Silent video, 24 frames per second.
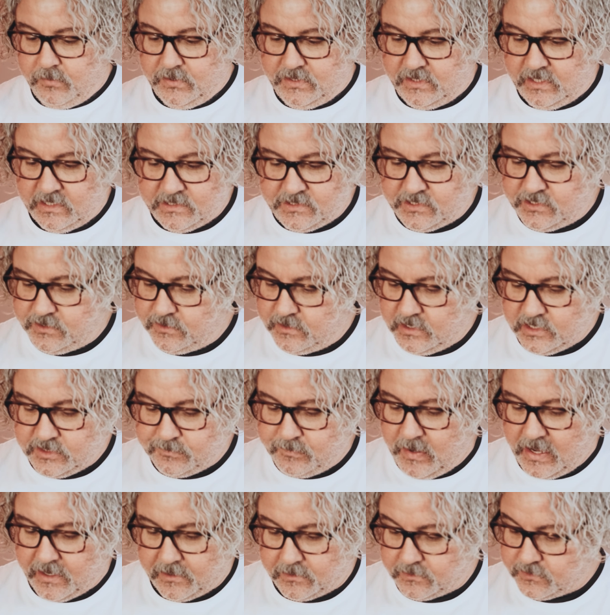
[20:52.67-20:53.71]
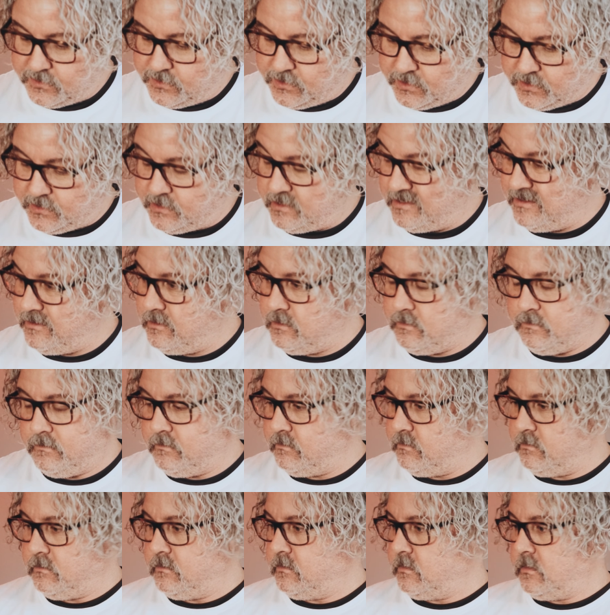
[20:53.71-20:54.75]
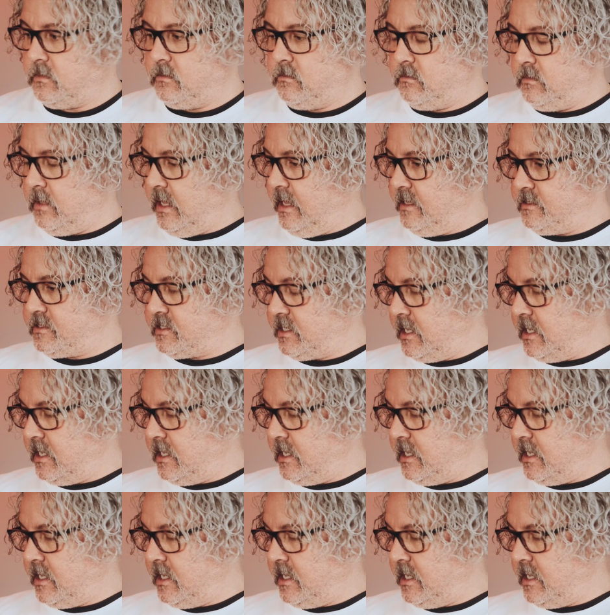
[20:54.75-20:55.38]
but this pedal's just, it's